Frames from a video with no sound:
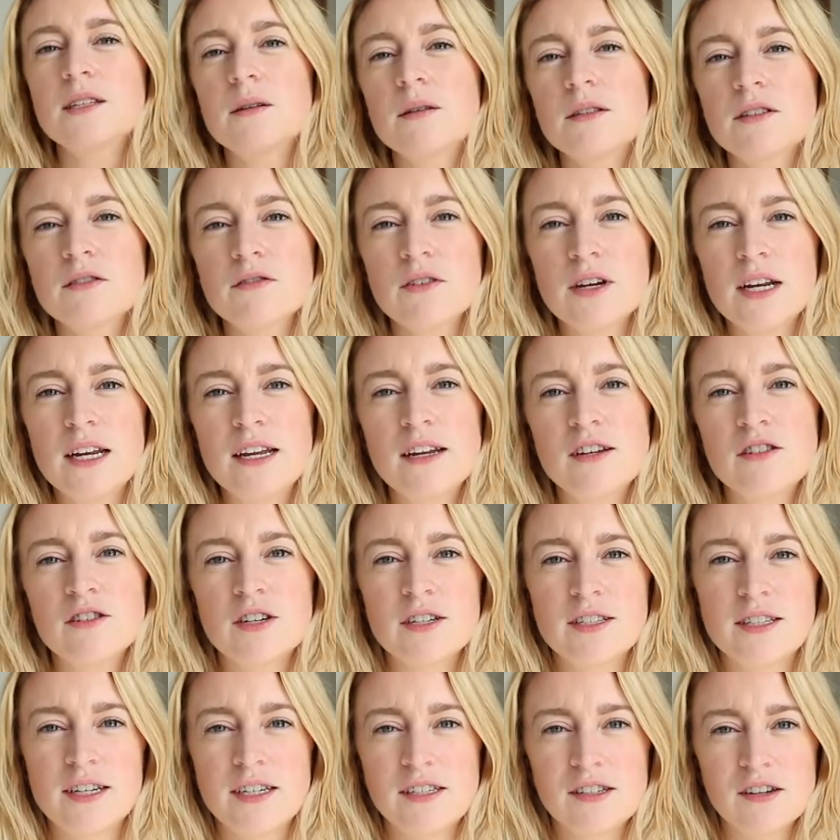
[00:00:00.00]
So it's a really
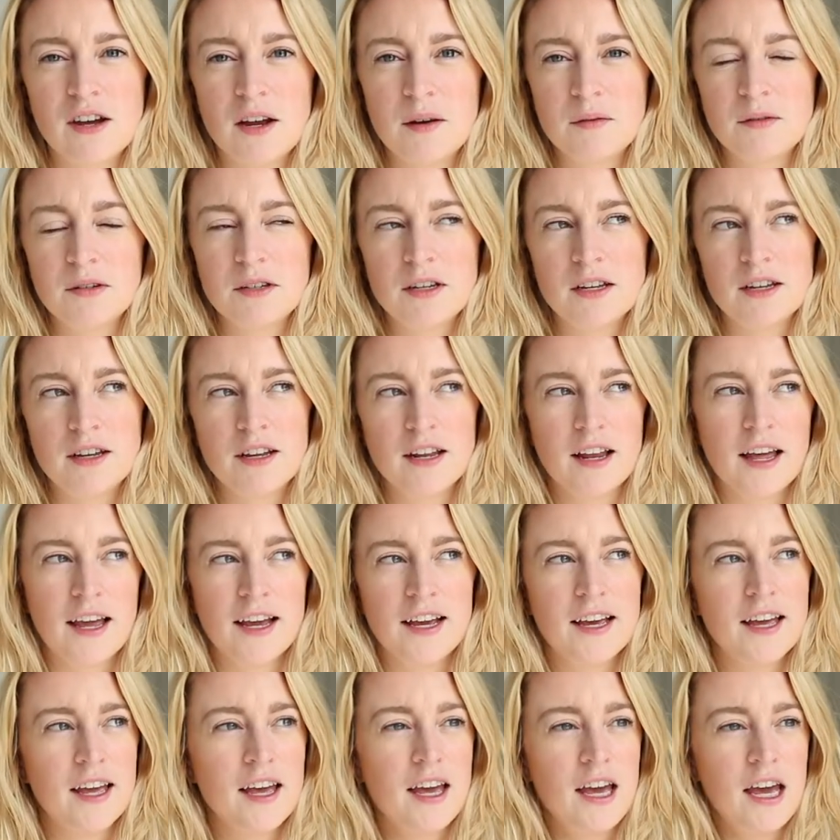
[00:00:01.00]
interesting time to
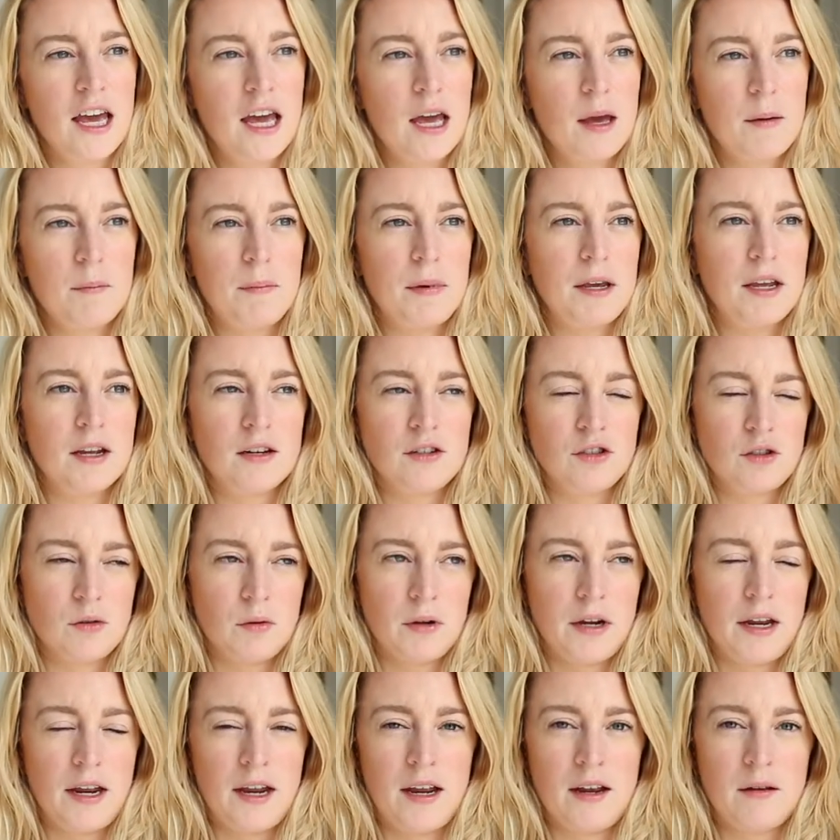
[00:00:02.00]
like be
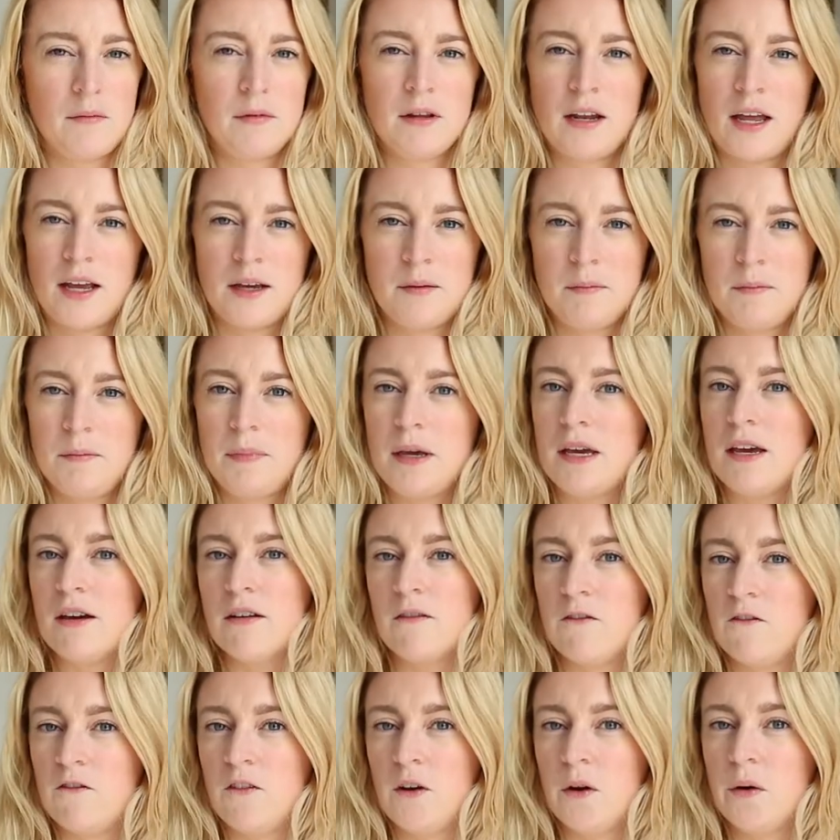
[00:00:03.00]
enjoying, like be
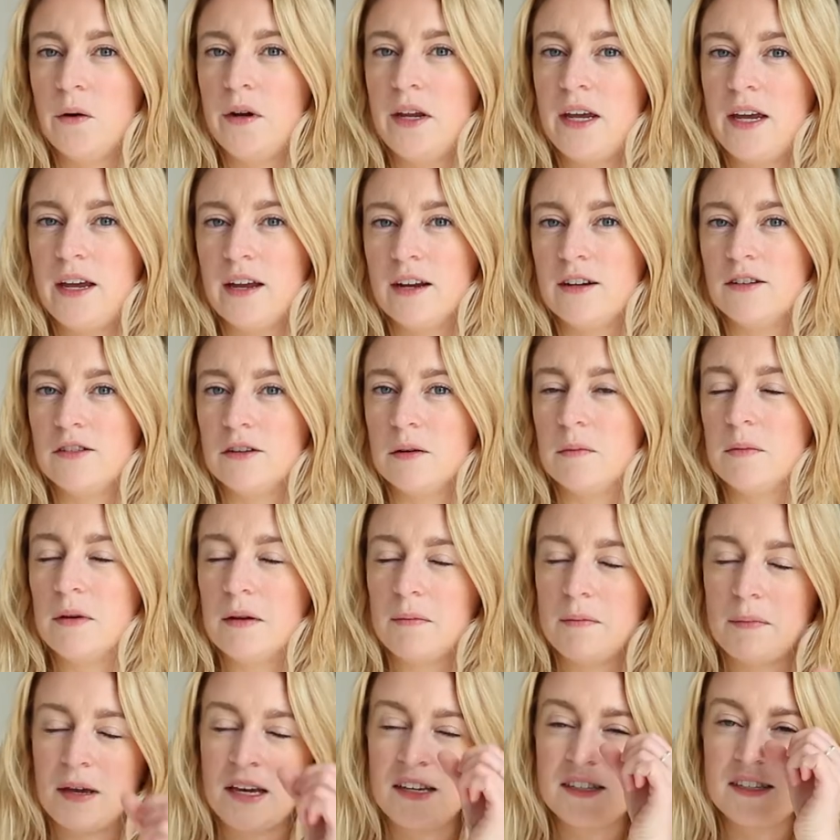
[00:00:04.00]
a foodie in
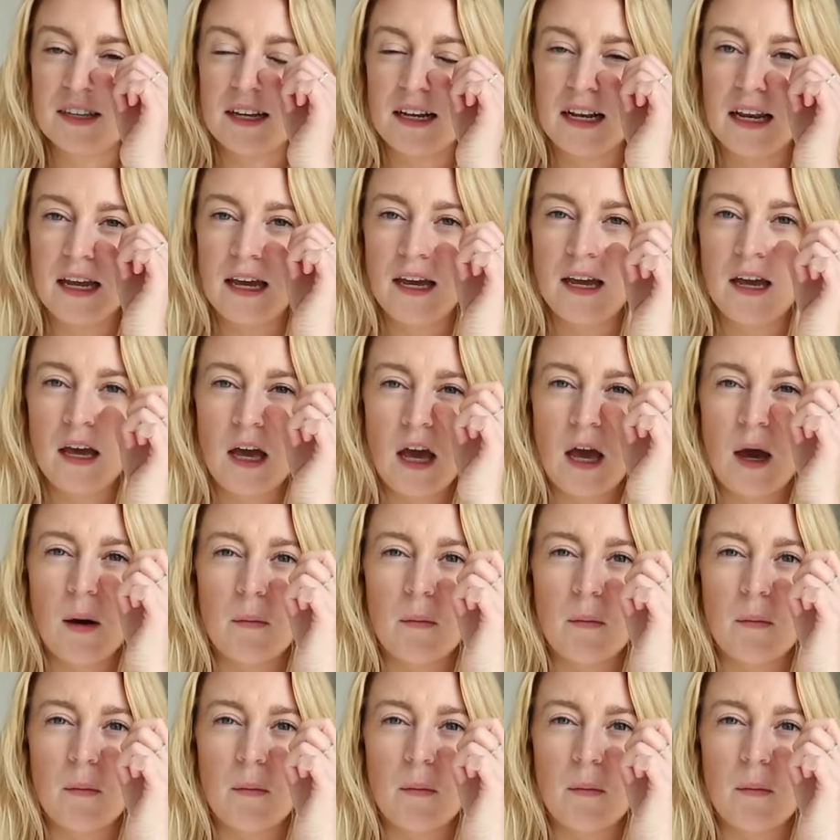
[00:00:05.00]
Dublin basically.